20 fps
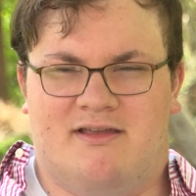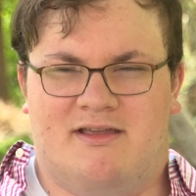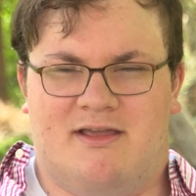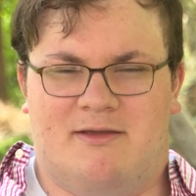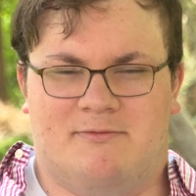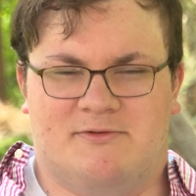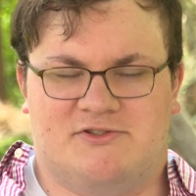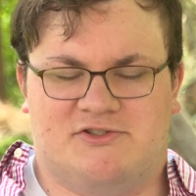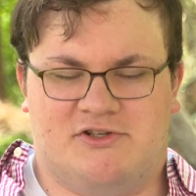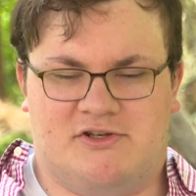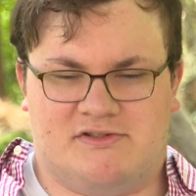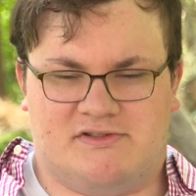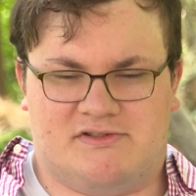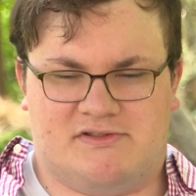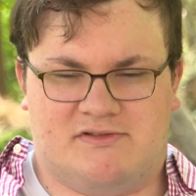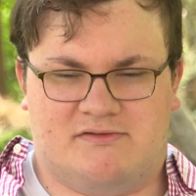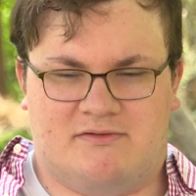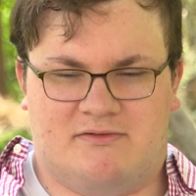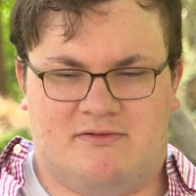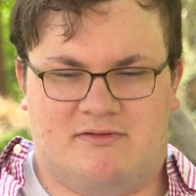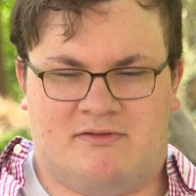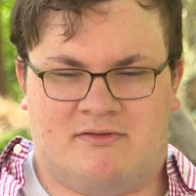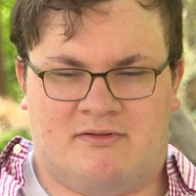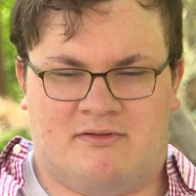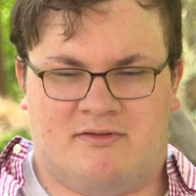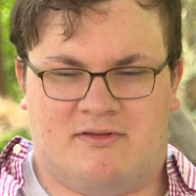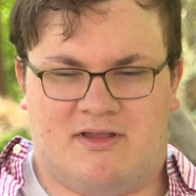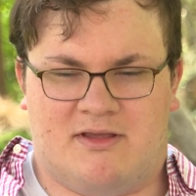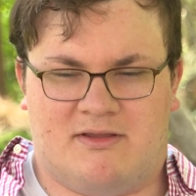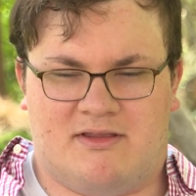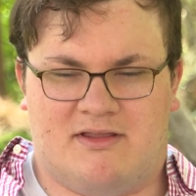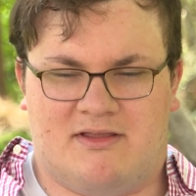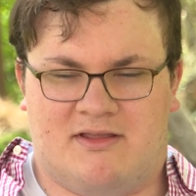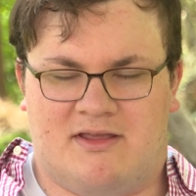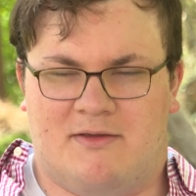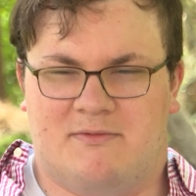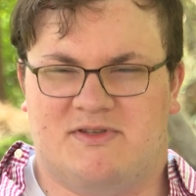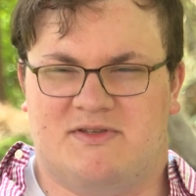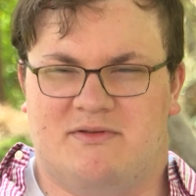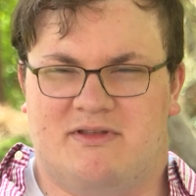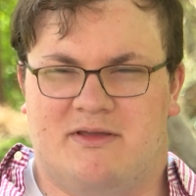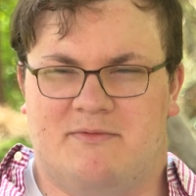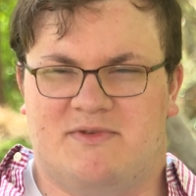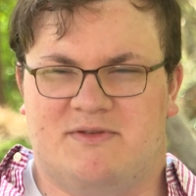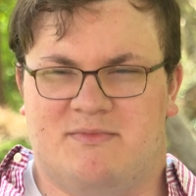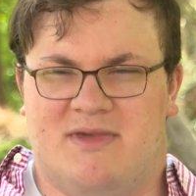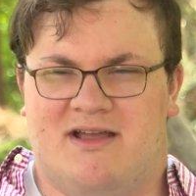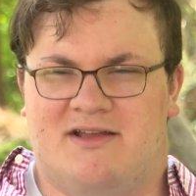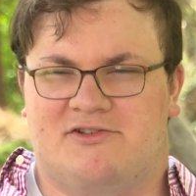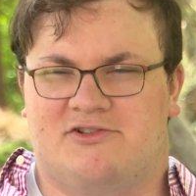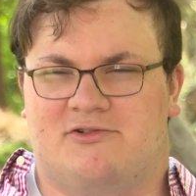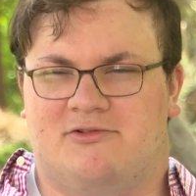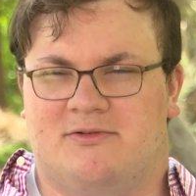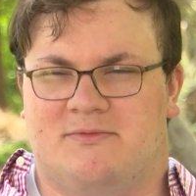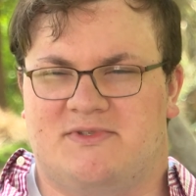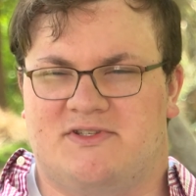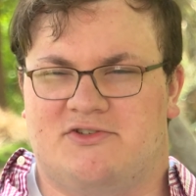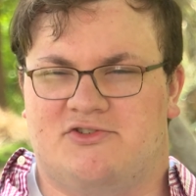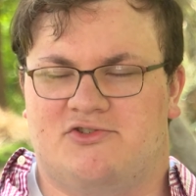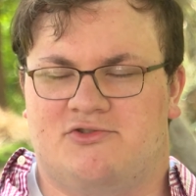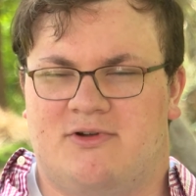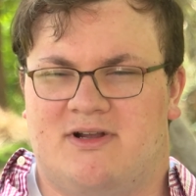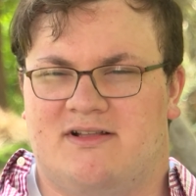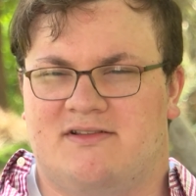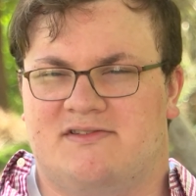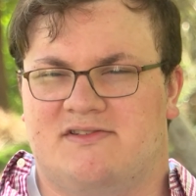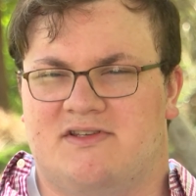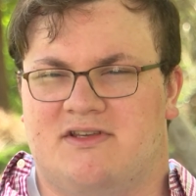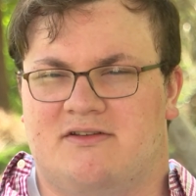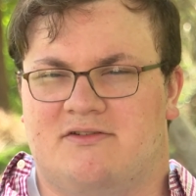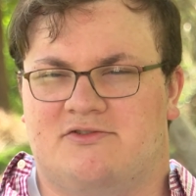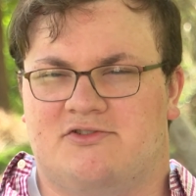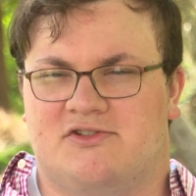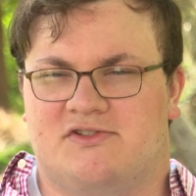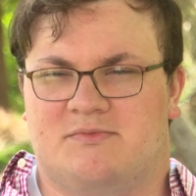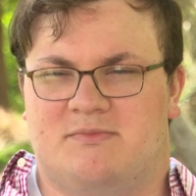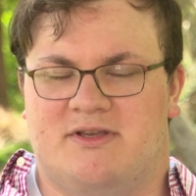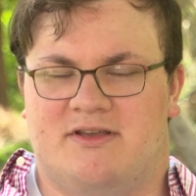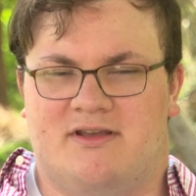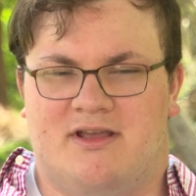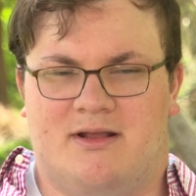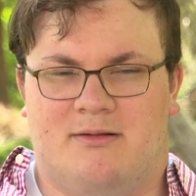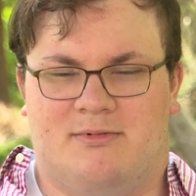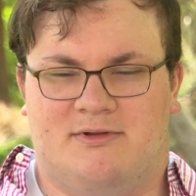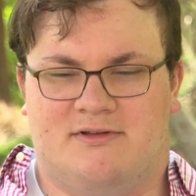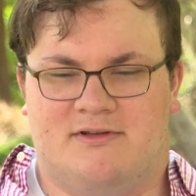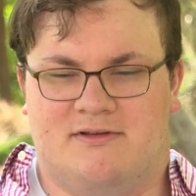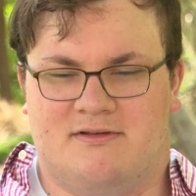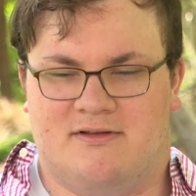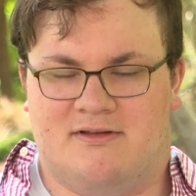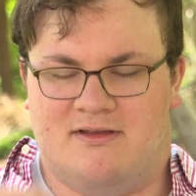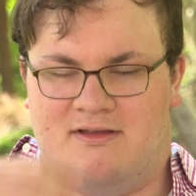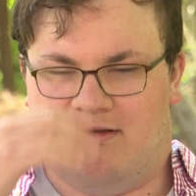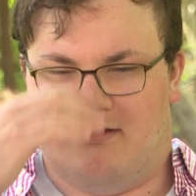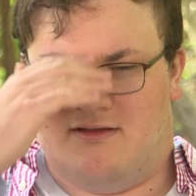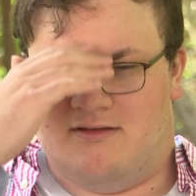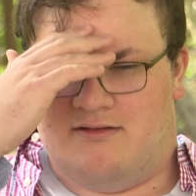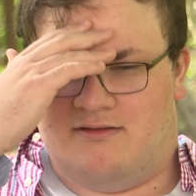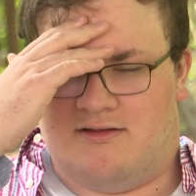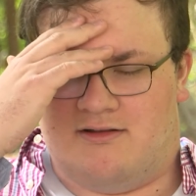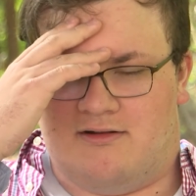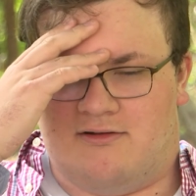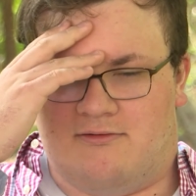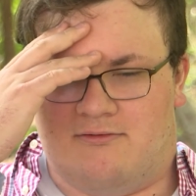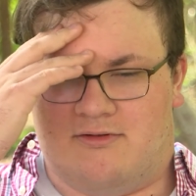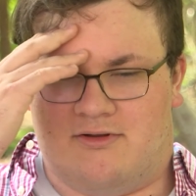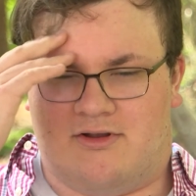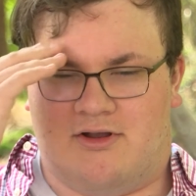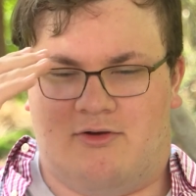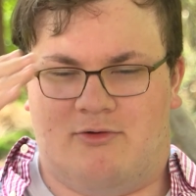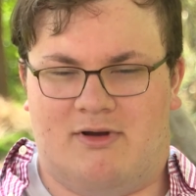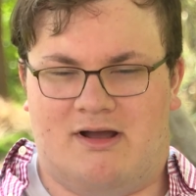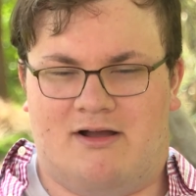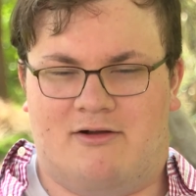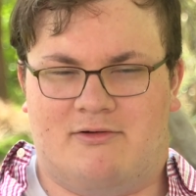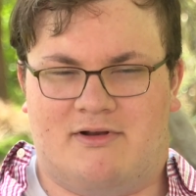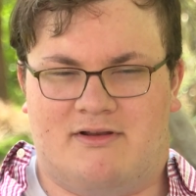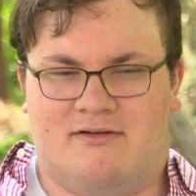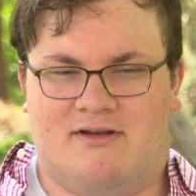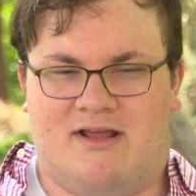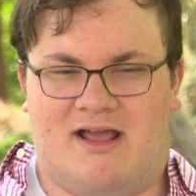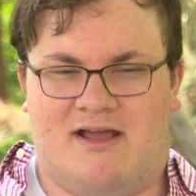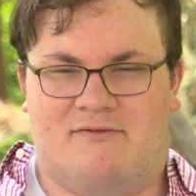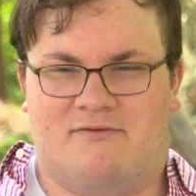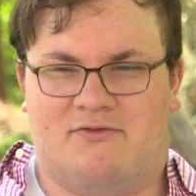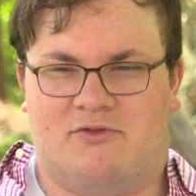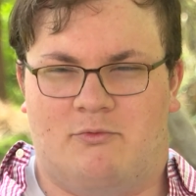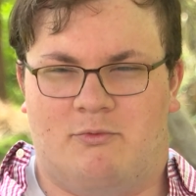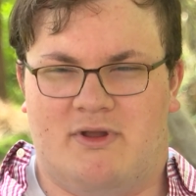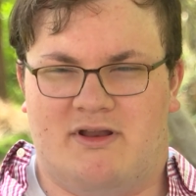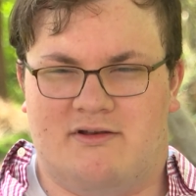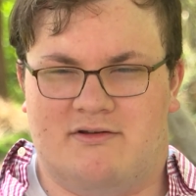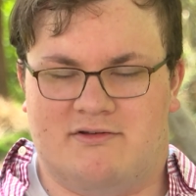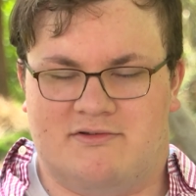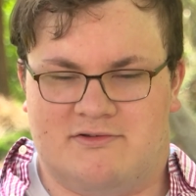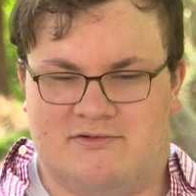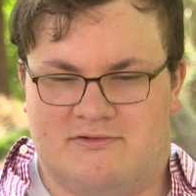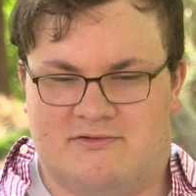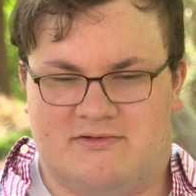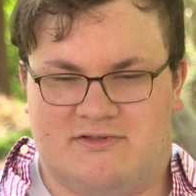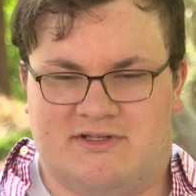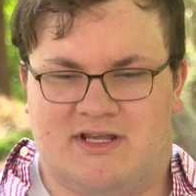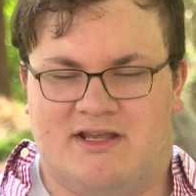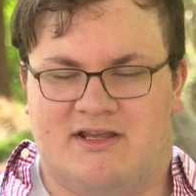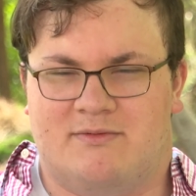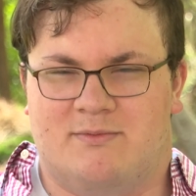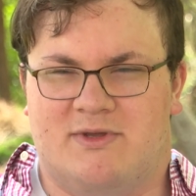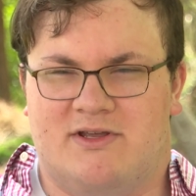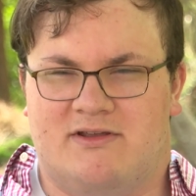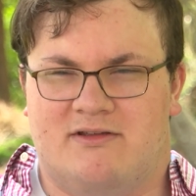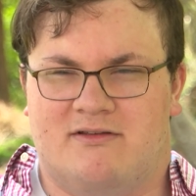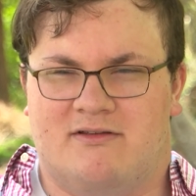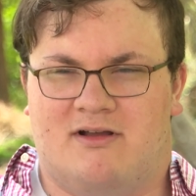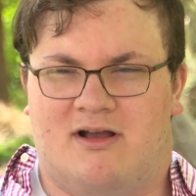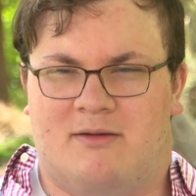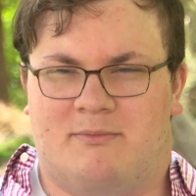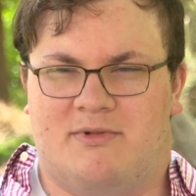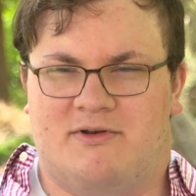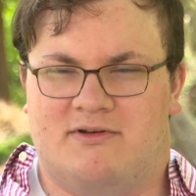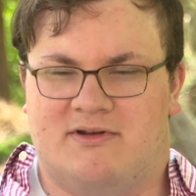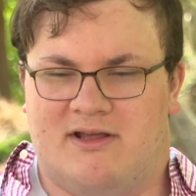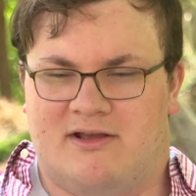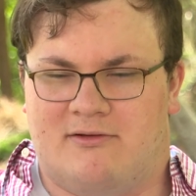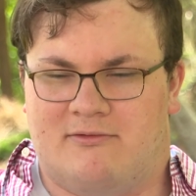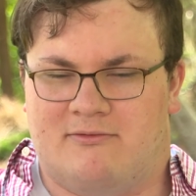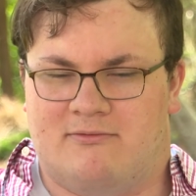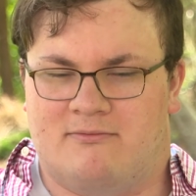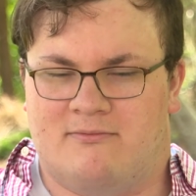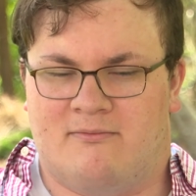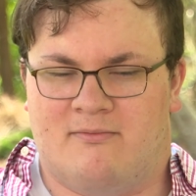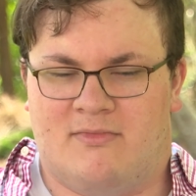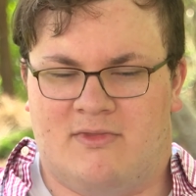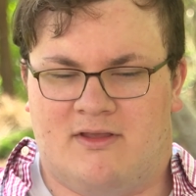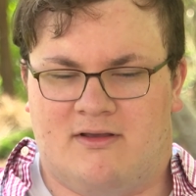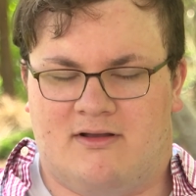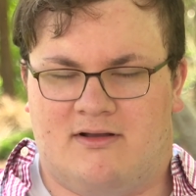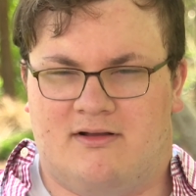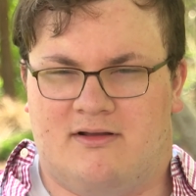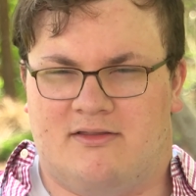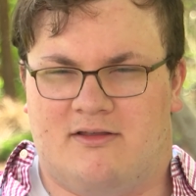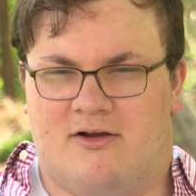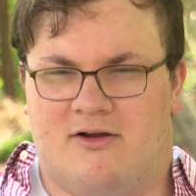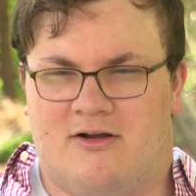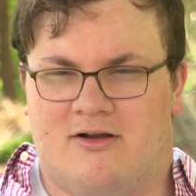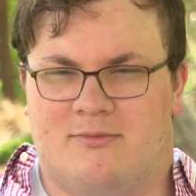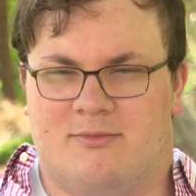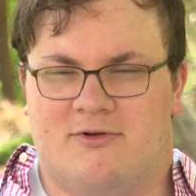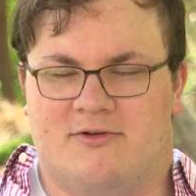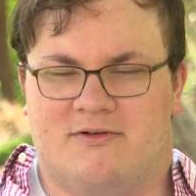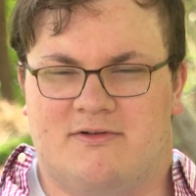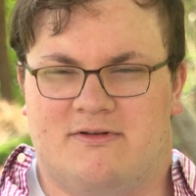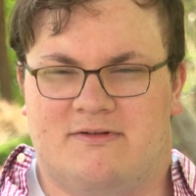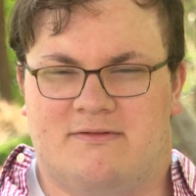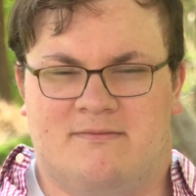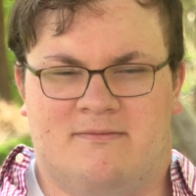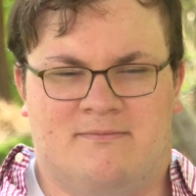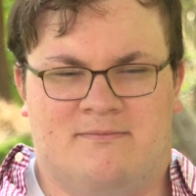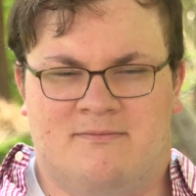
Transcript: It was just it, it was it was magical. It was entrancing, just being able to, you know, go out and have the wind take me up and down uh, the harbor, and